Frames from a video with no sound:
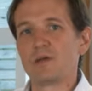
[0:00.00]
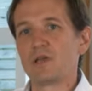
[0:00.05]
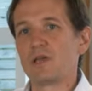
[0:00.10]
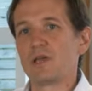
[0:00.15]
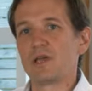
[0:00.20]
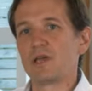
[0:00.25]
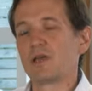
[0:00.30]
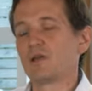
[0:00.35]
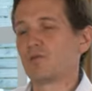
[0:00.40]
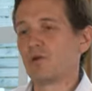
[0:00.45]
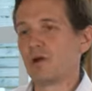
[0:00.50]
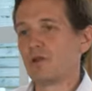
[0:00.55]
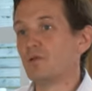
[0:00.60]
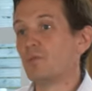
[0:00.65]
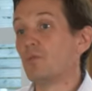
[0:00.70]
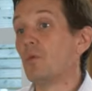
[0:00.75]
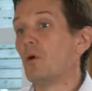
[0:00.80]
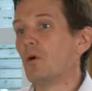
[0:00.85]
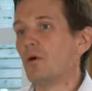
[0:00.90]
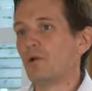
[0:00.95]
kicking around the
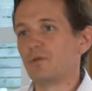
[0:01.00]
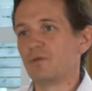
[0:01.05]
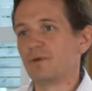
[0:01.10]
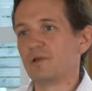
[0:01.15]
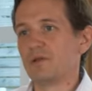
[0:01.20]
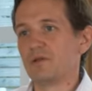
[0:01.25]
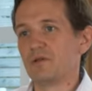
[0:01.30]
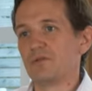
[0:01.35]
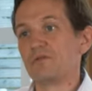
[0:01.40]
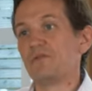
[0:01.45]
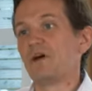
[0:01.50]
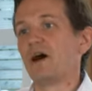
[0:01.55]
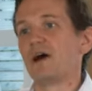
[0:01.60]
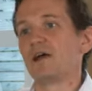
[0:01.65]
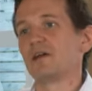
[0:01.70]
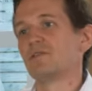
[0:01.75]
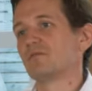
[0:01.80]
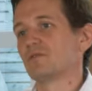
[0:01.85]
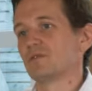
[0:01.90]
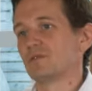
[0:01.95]
ball when they're
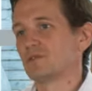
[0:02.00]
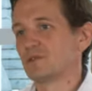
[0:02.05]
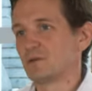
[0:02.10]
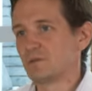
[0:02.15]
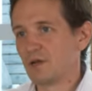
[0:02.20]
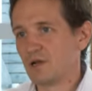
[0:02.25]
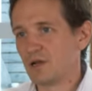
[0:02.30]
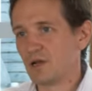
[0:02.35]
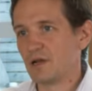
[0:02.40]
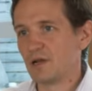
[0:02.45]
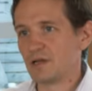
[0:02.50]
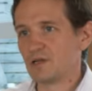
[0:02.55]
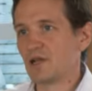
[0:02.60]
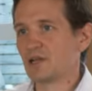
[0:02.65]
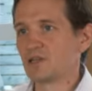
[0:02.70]
5 or something like that.